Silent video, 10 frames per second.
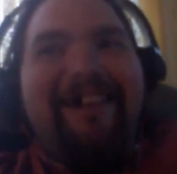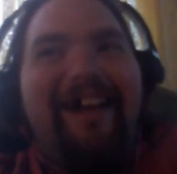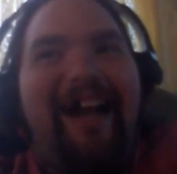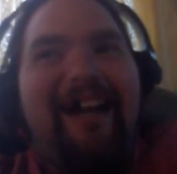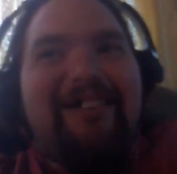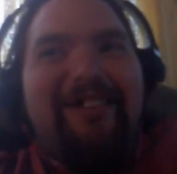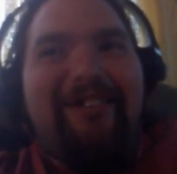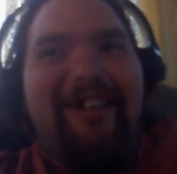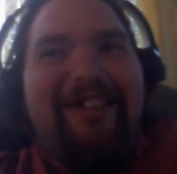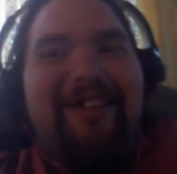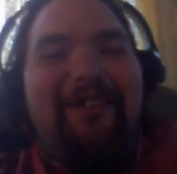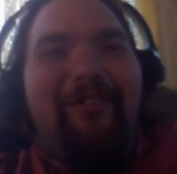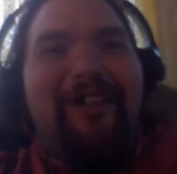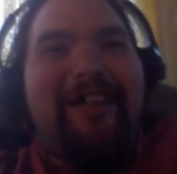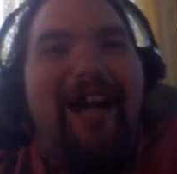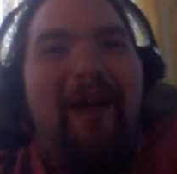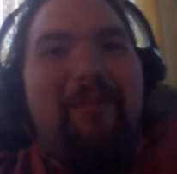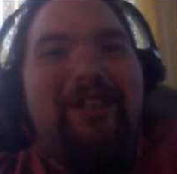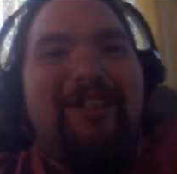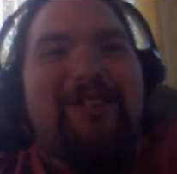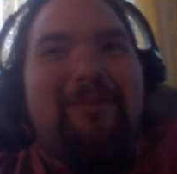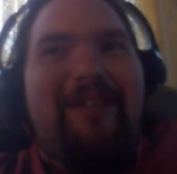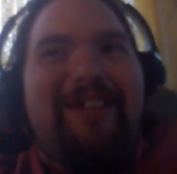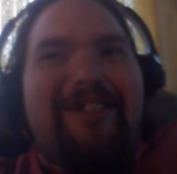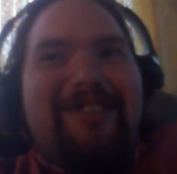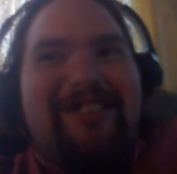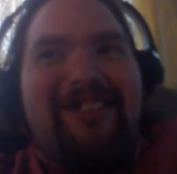acting like they know what communism is.